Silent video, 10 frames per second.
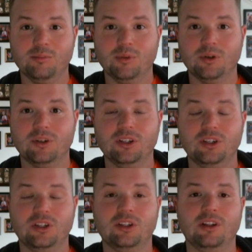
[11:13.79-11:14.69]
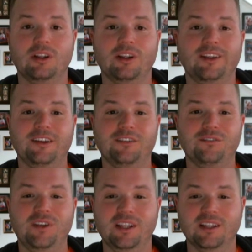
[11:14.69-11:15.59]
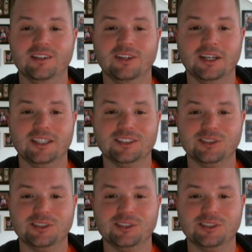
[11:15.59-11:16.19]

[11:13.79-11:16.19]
boring video, guys.